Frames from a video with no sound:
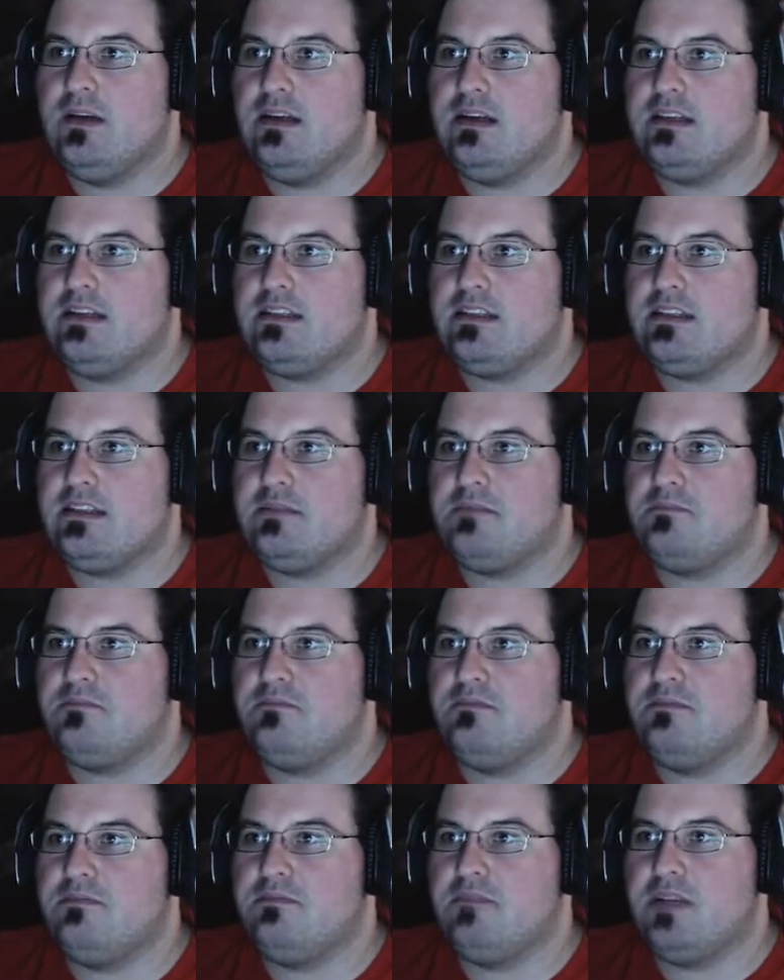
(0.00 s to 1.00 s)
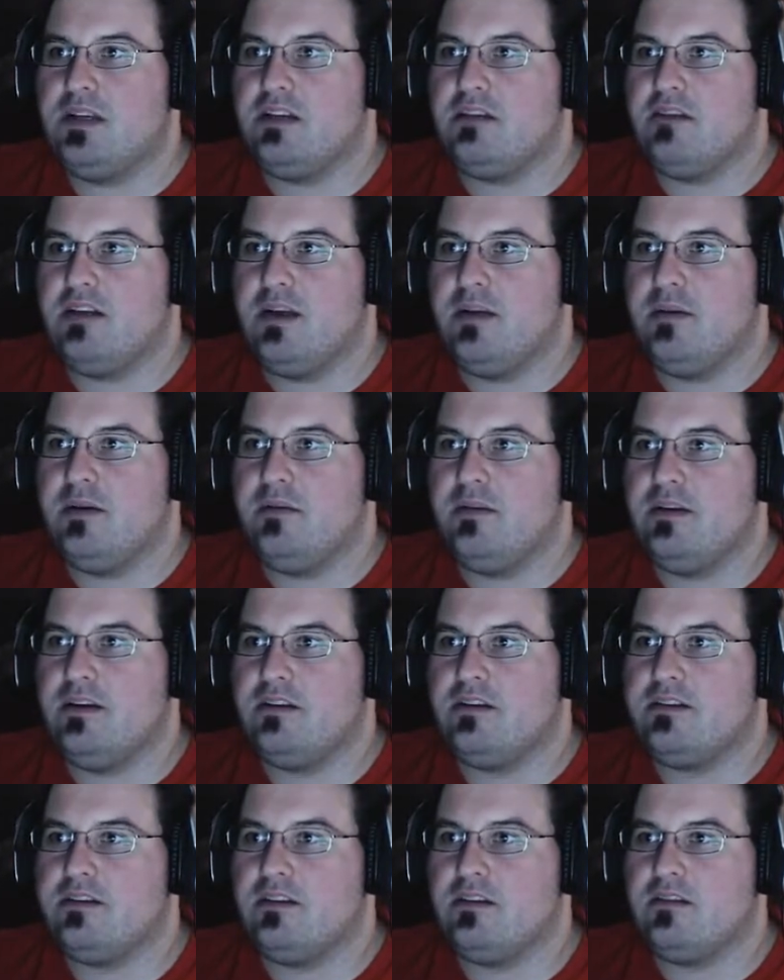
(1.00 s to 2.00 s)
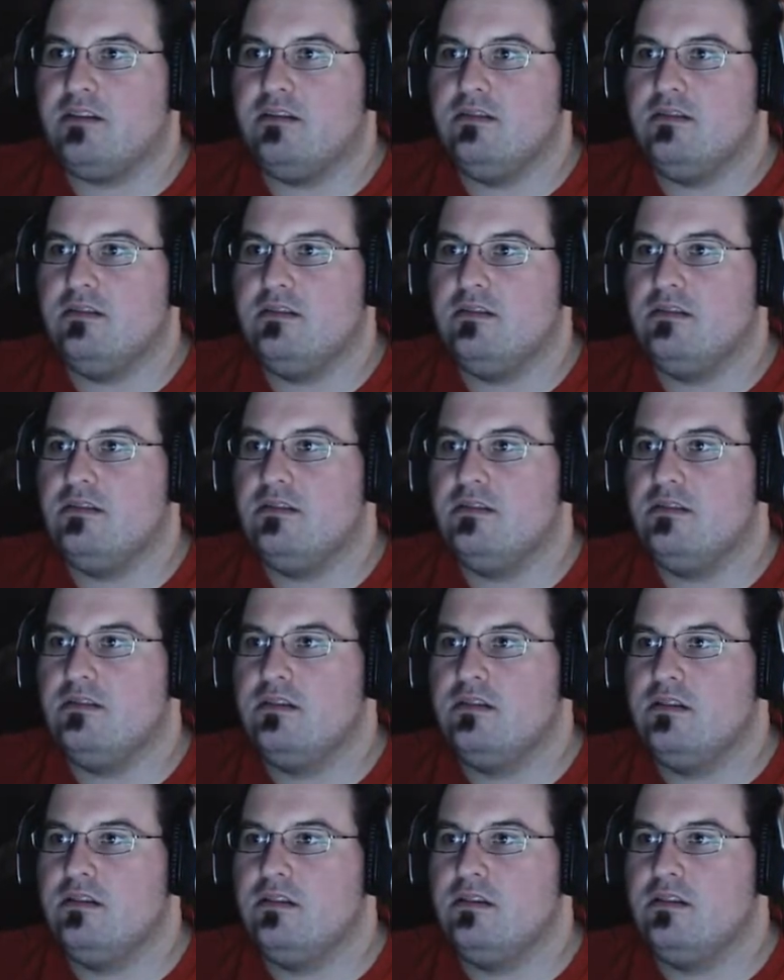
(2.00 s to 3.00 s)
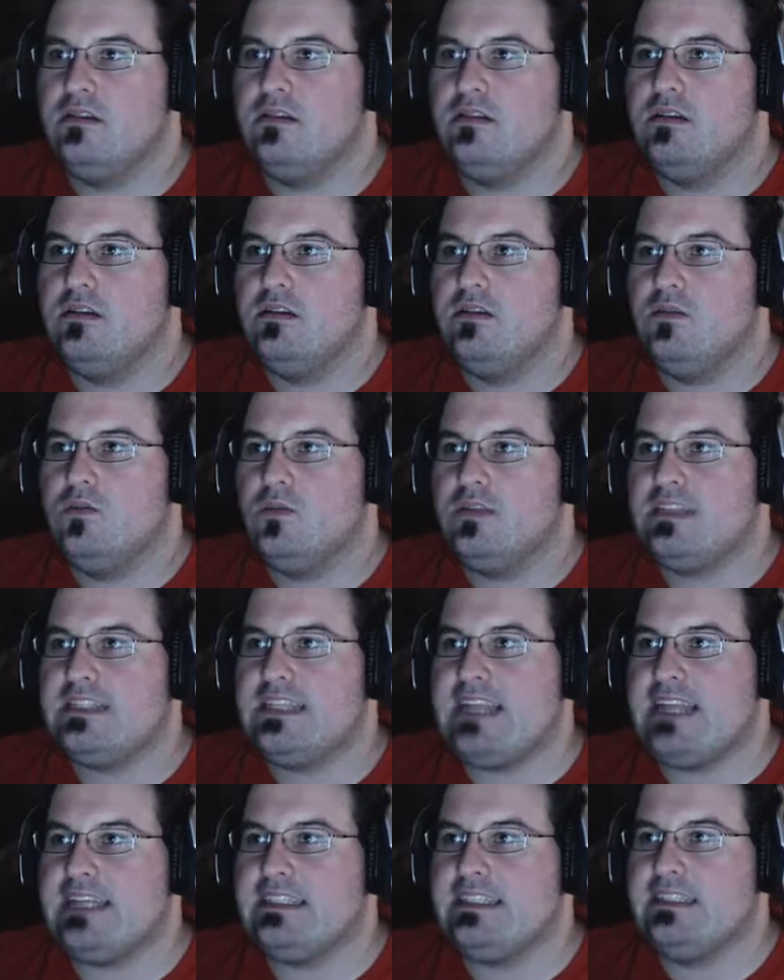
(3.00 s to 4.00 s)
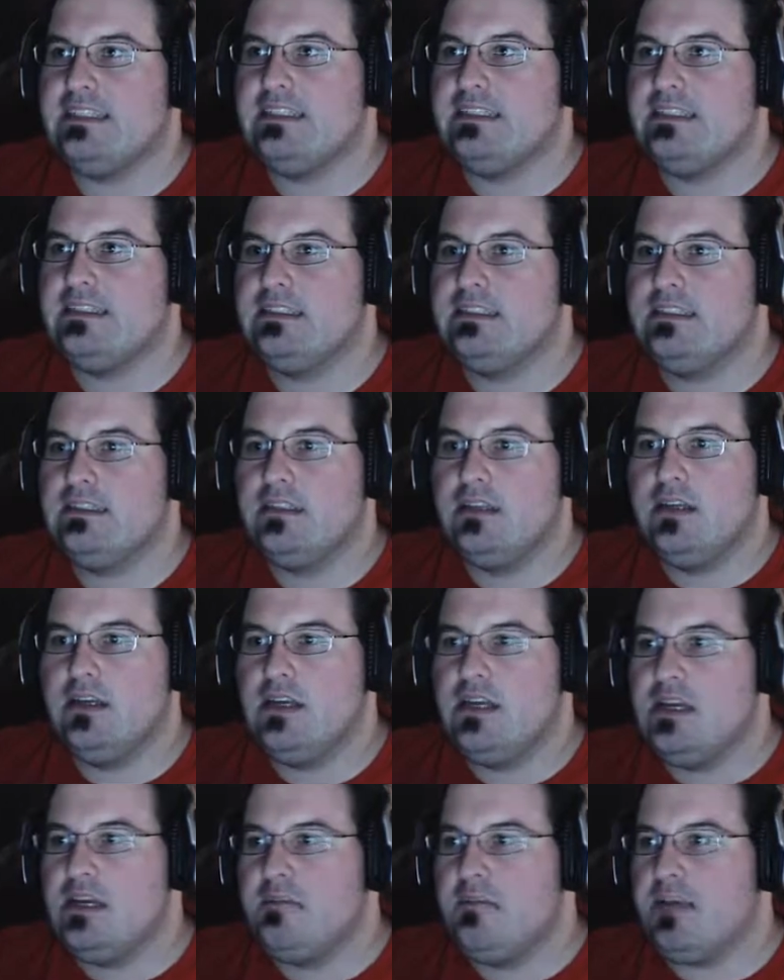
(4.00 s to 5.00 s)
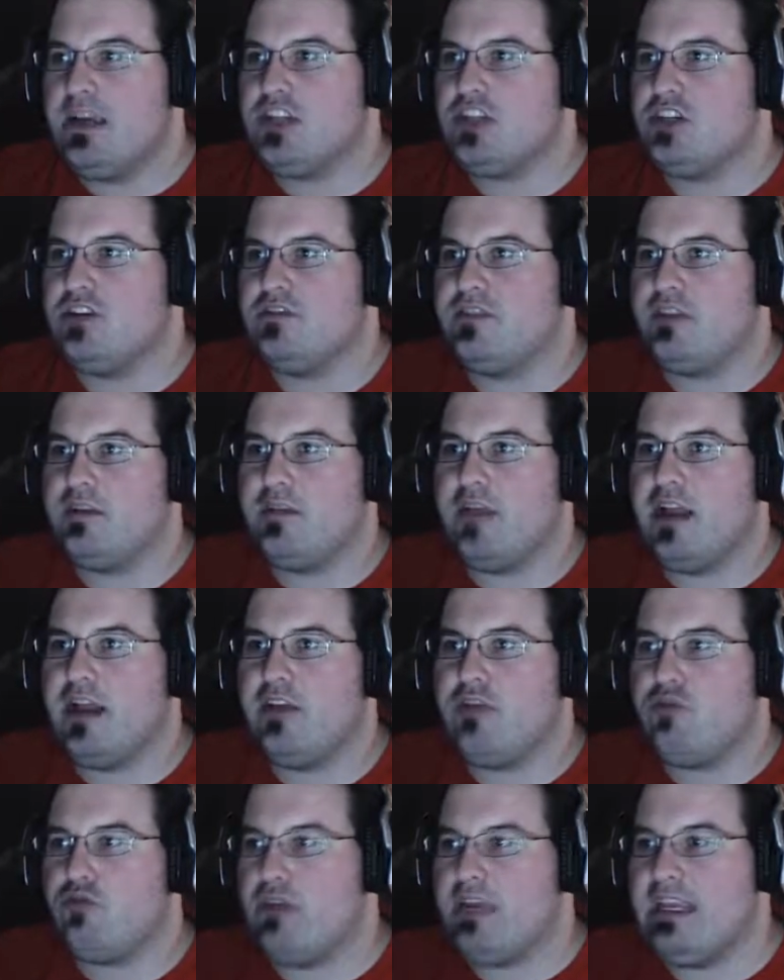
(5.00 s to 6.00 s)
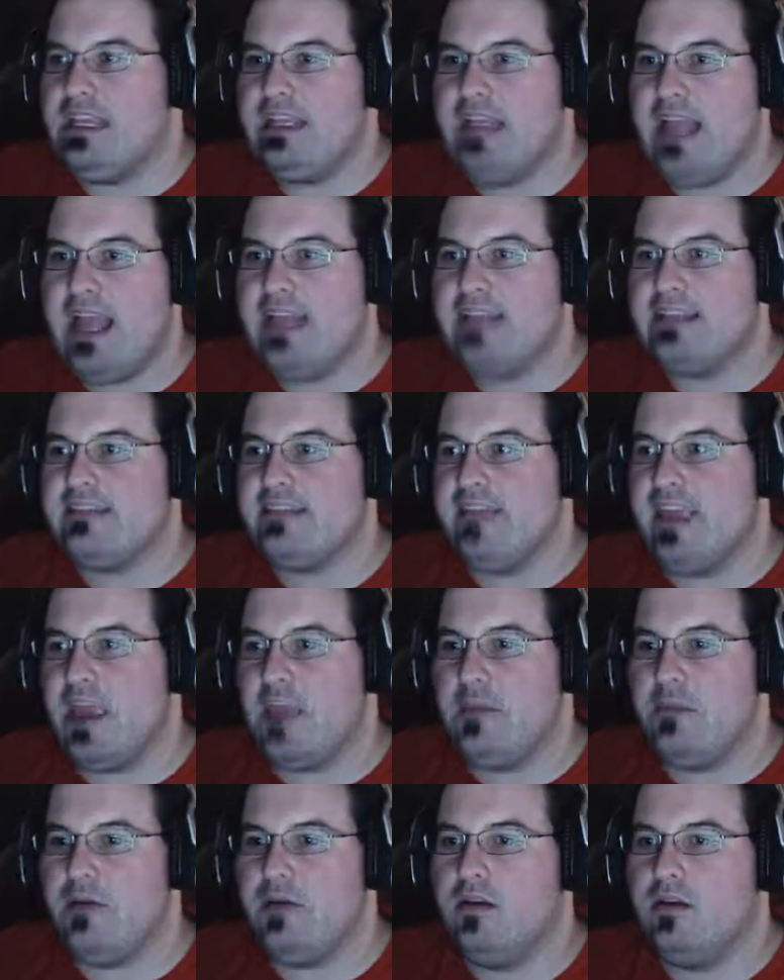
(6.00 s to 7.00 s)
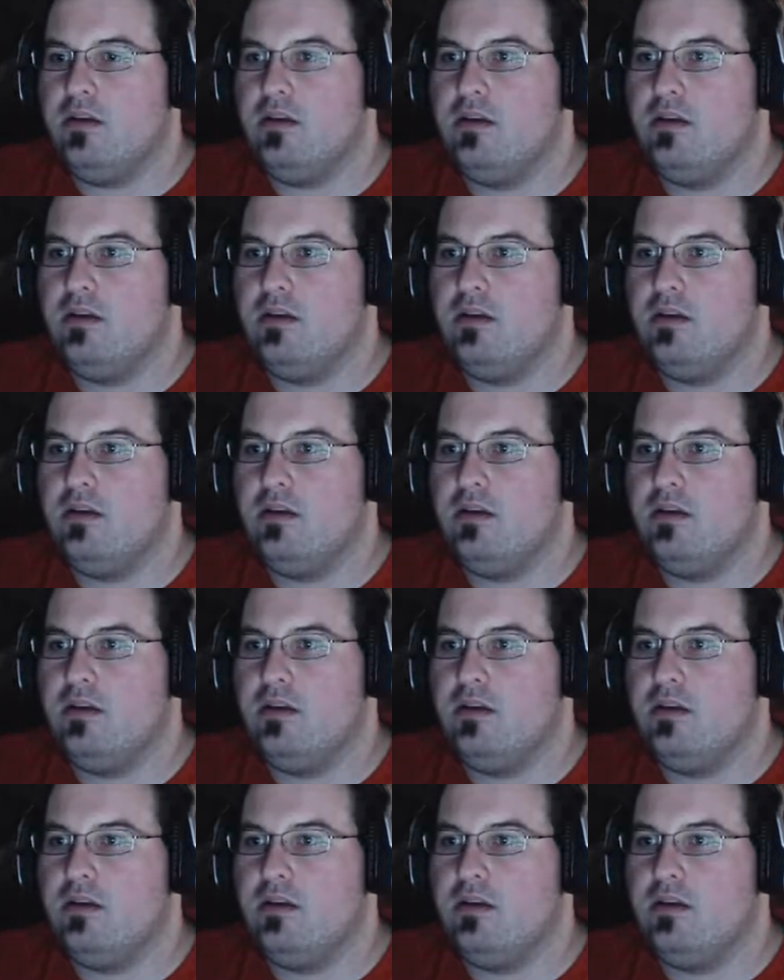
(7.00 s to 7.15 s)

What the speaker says: Oh, there's the pentagram. I went in a circle. What's that? Picture of some kind of green landscape.